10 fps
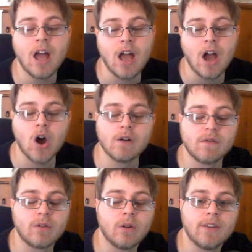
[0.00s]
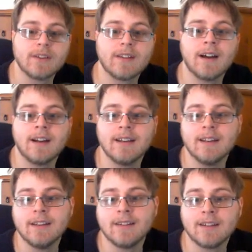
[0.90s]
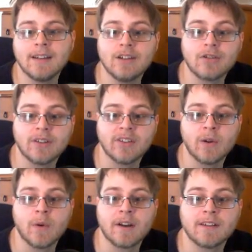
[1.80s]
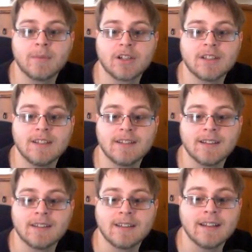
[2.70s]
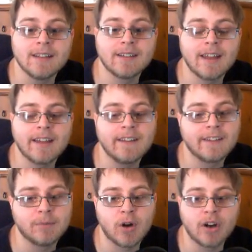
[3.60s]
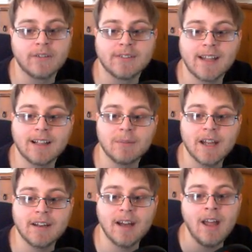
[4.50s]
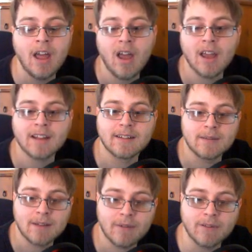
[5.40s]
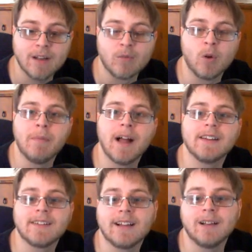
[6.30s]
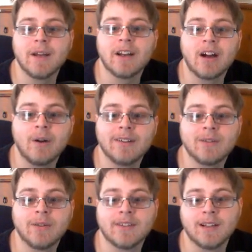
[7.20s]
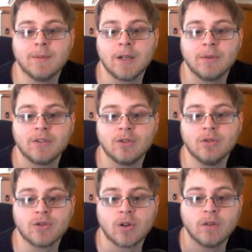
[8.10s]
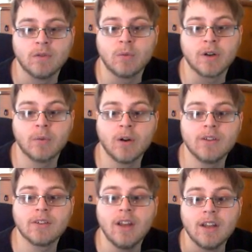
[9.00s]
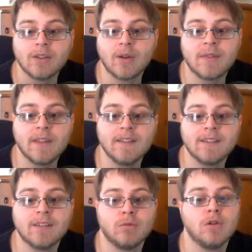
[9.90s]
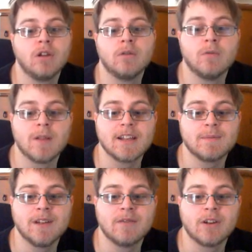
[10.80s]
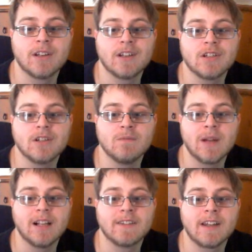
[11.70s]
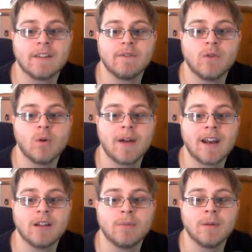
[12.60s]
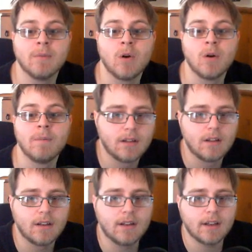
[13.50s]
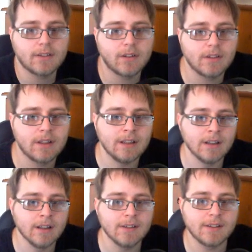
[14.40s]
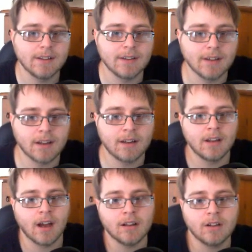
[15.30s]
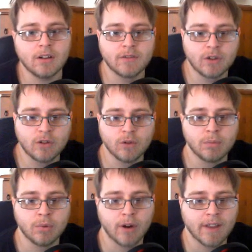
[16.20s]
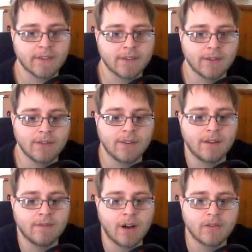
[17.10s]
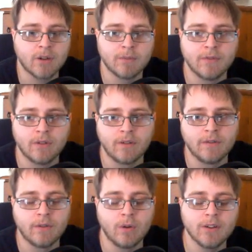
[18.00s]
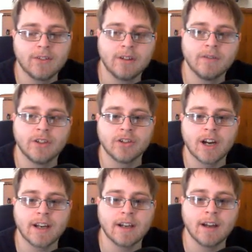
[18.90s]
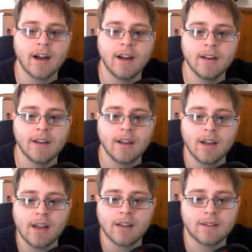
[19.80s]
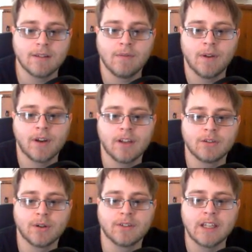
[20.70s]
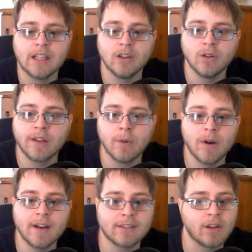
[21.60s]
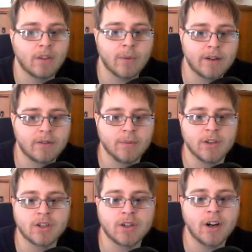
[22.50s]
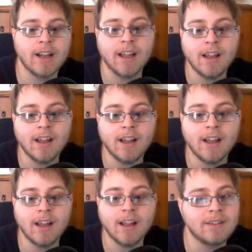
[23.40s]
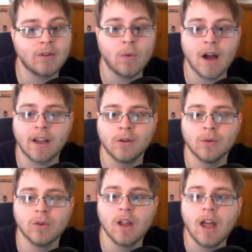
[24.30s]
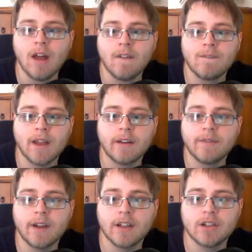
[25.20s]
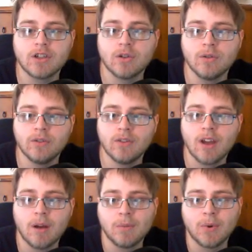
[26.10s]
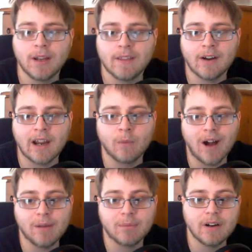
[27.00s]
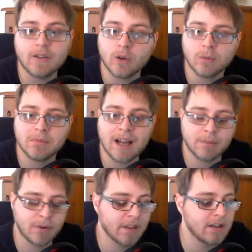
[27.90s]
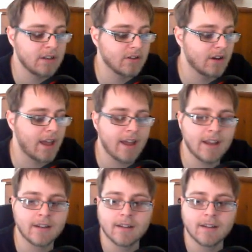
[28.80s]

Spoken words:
overall this card is an interesting one, especially since it is taking the spot of Salamander. It's definitely a more balanced Salamander. I always thought Salamander was too strong for what it was, so I think this is a really good replacement in rotation to balance out the format a little bit more. Next on the list is a Galua of Two Breaths. So this is a 5-drop 4/4 silver dragon card. It's a very interesting looking one. It's not the one from the trailer, but it is quite cool. Fanfare, choose, put either a white breath or black breath into your hand.